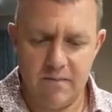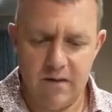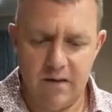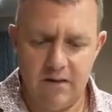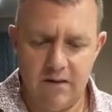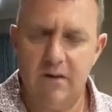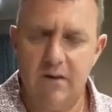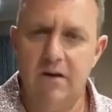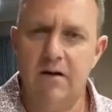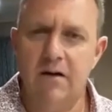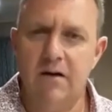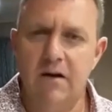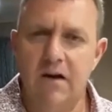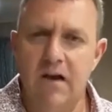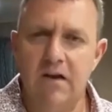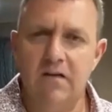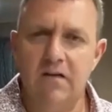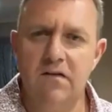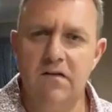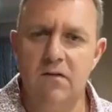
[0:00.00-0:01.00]
Not a
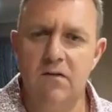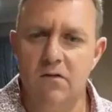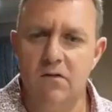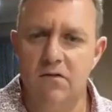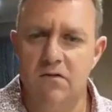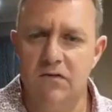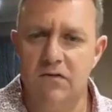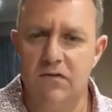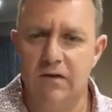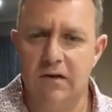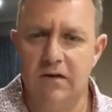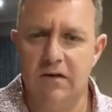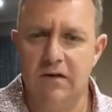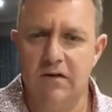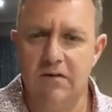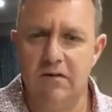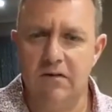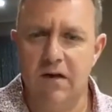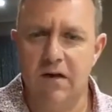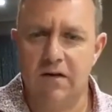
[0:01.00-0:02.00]
nice thought to think that
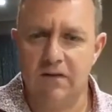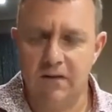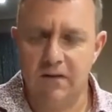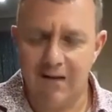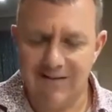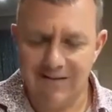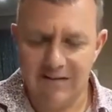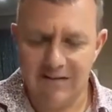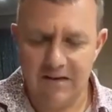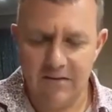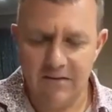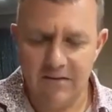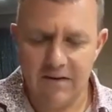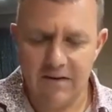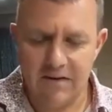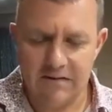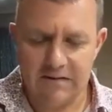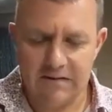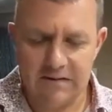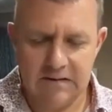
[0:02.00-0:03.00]
you guys aren't here with
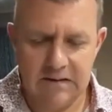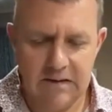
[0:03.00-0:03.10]
us,